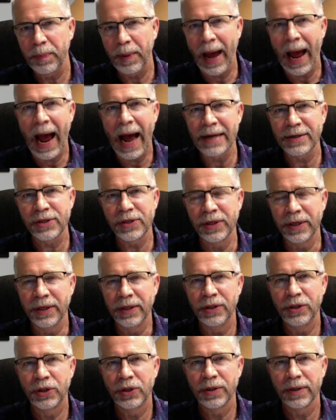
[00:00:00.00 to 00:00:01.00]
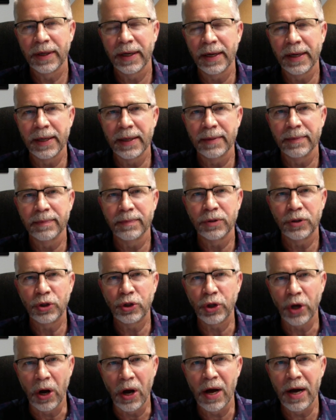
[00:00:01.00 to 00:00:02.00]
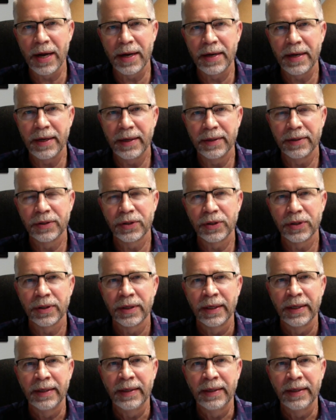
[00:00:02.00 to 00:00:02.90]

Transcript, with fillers: passage, uh, John is